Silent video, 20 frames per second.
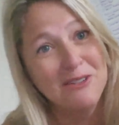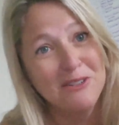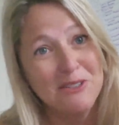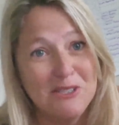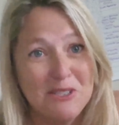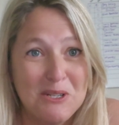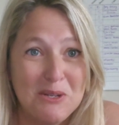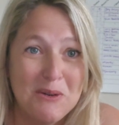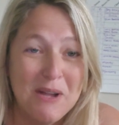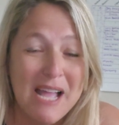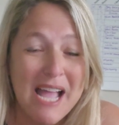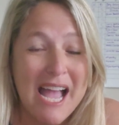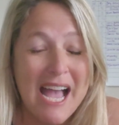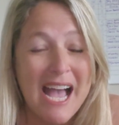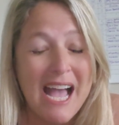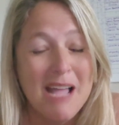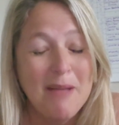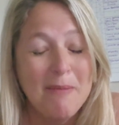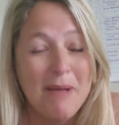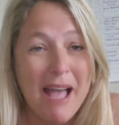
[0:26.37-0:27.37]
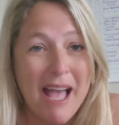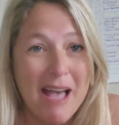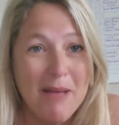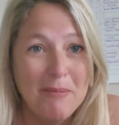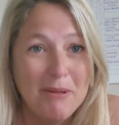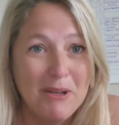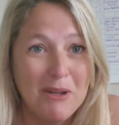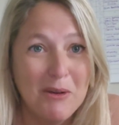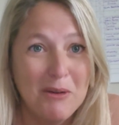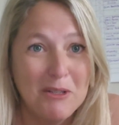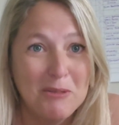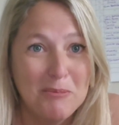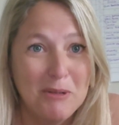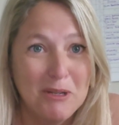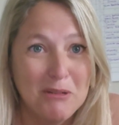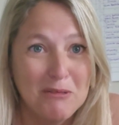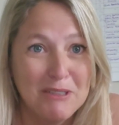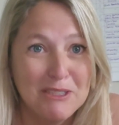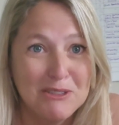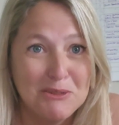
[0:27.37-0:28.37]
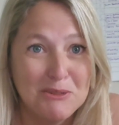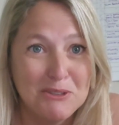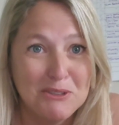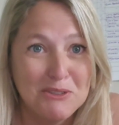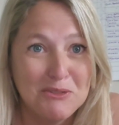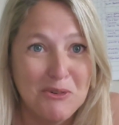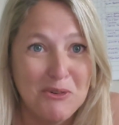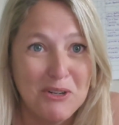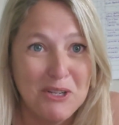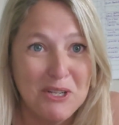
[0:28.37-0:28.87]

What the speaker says: or two, I'm happy to always be a resource for